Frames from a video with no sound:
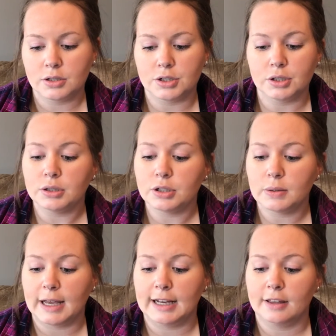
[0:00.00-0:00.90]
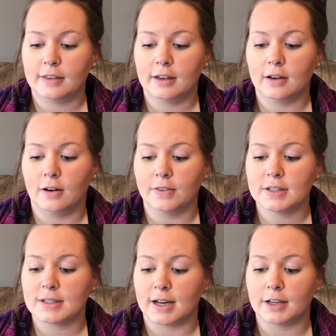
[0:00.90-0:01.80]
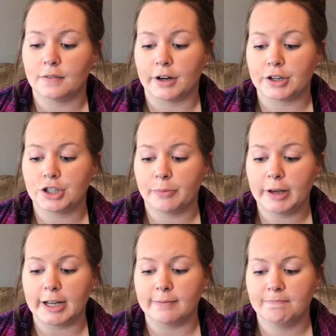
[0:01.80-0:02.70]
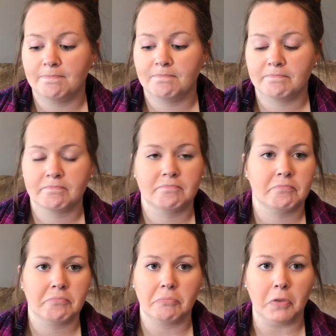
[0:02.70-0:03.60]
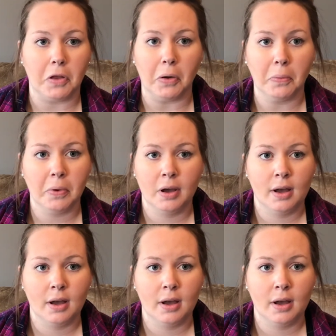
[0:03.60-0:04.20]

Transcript: Do you do anything on the side for extra money? No.